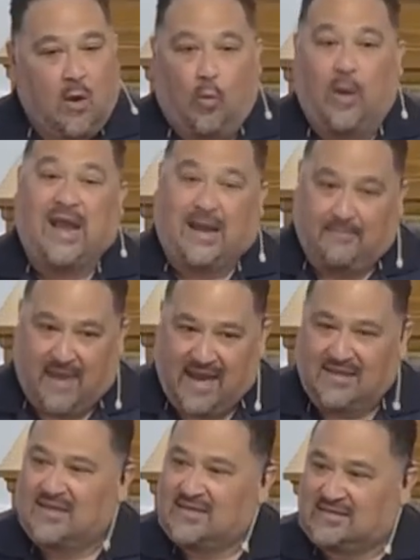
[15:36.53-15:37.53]
When I
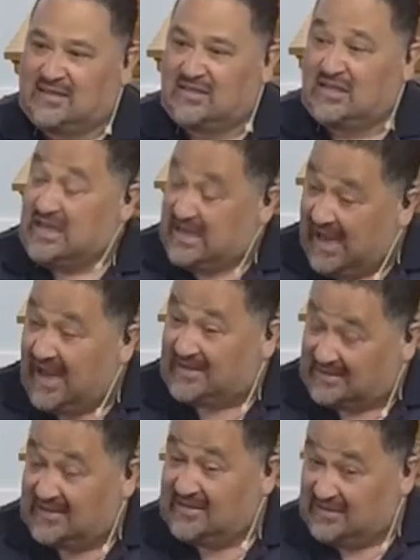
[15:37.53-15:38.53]
made the decision,
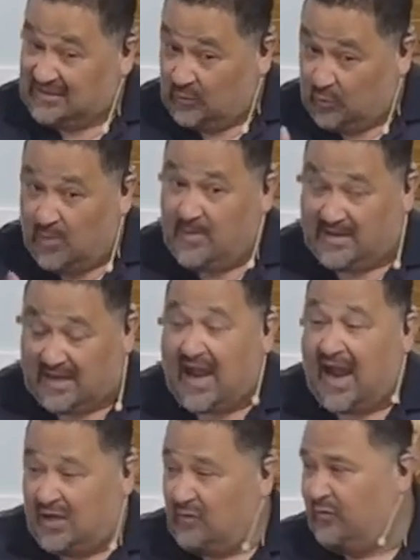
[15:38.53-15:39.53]
yes, this is the woman, the
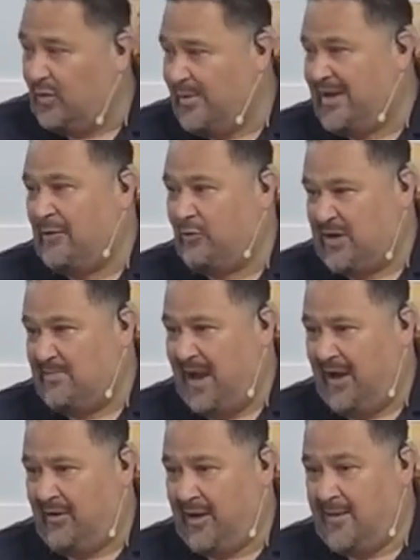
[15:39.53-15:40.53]
kind of woman I want to
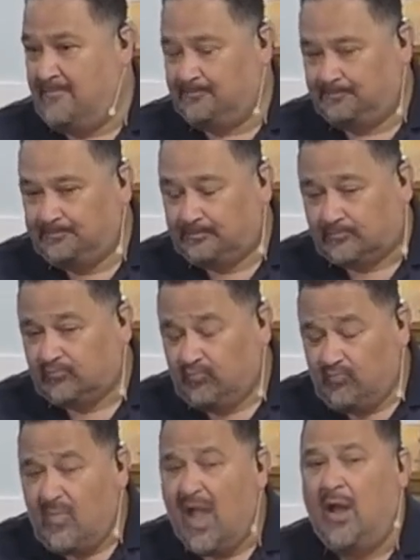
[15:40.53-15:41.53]
marry,
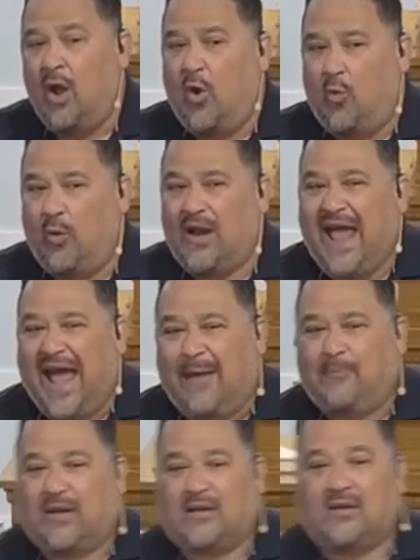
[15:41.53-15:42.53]
what
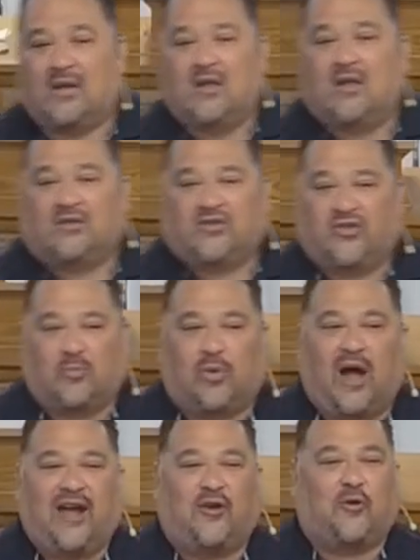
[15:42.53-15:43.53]
happened to the
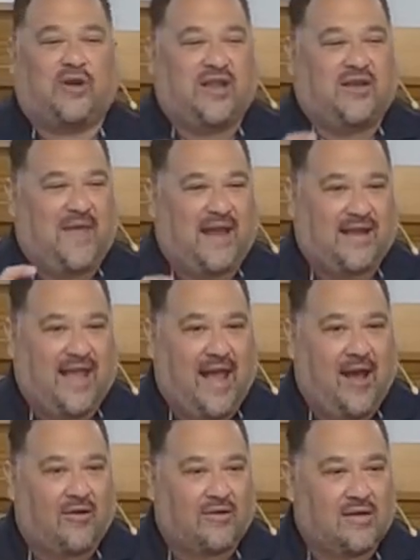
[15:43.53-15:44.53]
priority of that
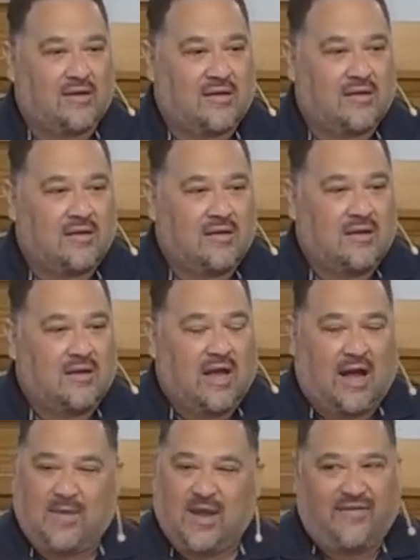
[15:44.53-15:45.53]
account?
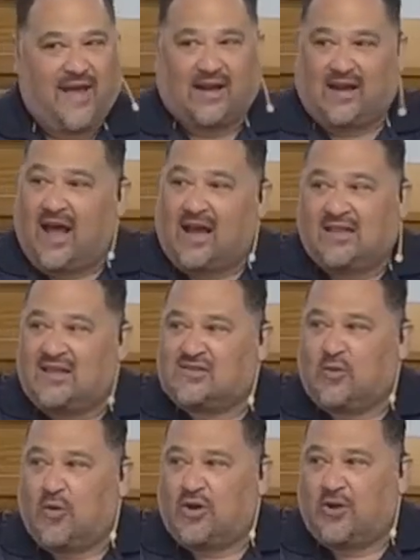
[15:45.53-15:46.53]
I may have had a lot of things
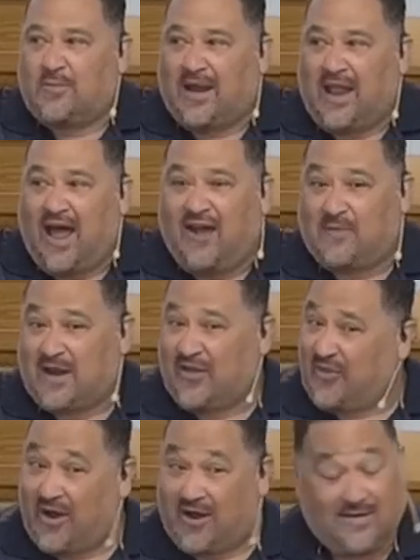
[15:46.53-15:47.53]
going on in my life, but I
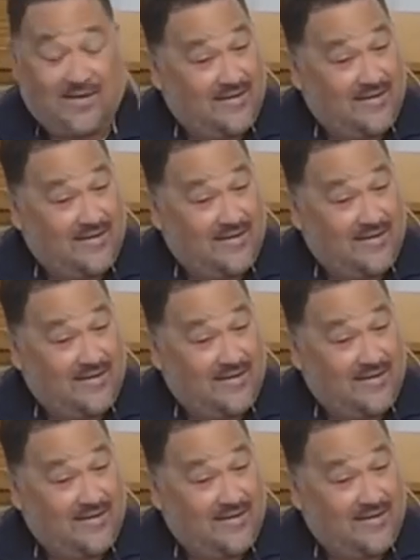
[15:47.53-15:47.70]
thought,